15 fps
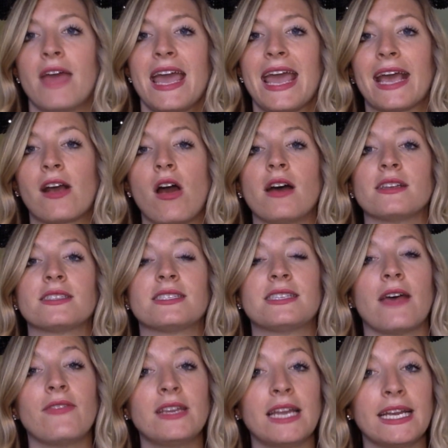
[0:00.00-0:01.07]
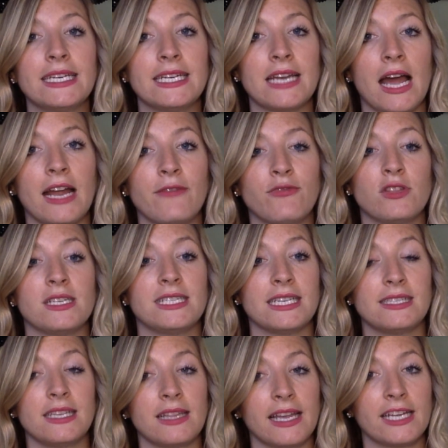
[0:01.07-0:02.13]
It costs $7.99 for the
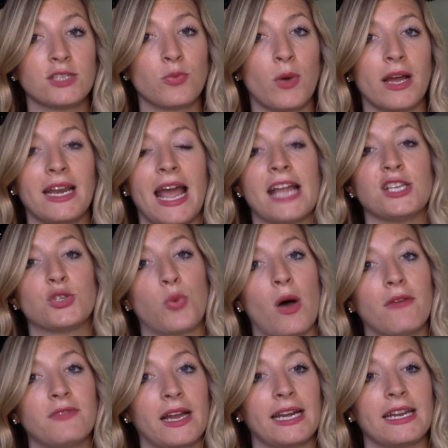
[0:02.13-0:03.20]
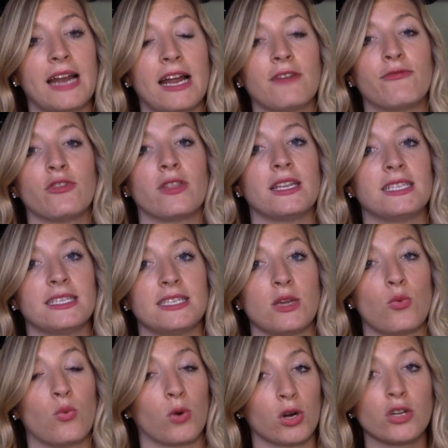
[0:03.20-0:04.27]
Disneyland one and $12.99 for the Disney
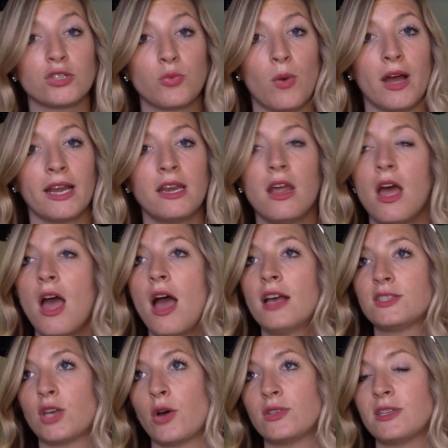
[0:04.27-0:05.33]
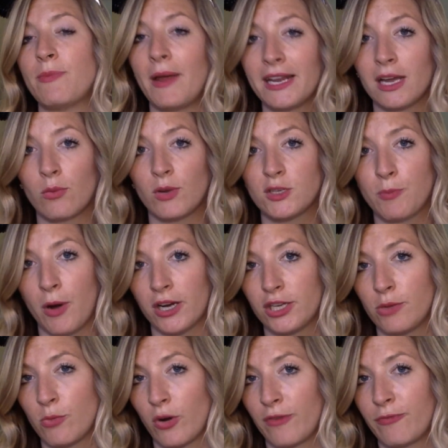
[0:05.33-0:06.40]
World one. So depending on which park
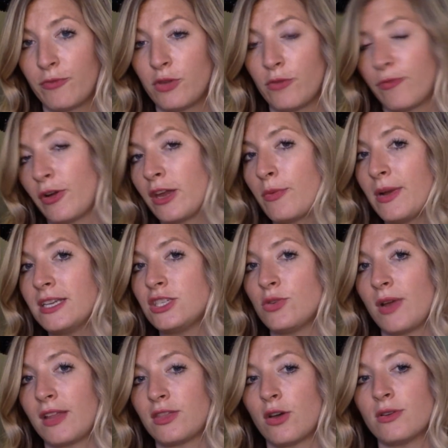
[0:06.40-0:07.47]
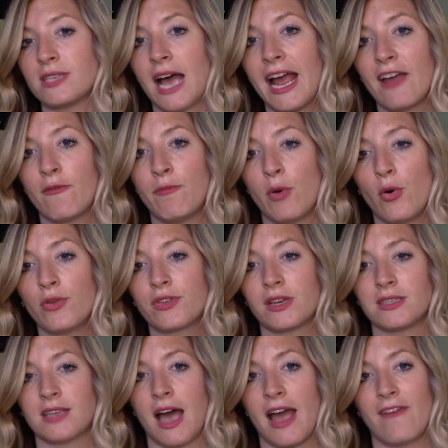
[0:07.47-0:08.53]
you frequent, you get those. I have both
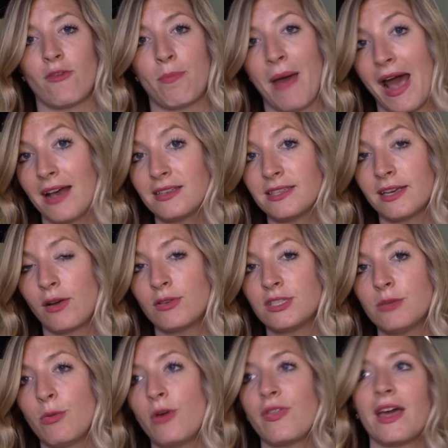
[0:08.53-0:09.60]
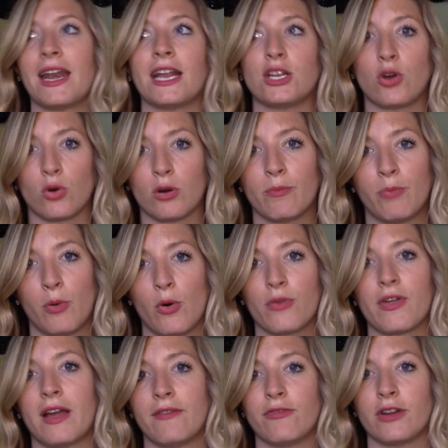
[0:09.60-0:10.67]
because I have a pass that goes to both, and I go to both
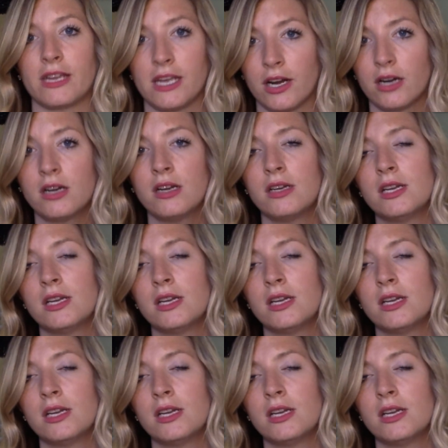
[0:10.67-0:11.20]
every year.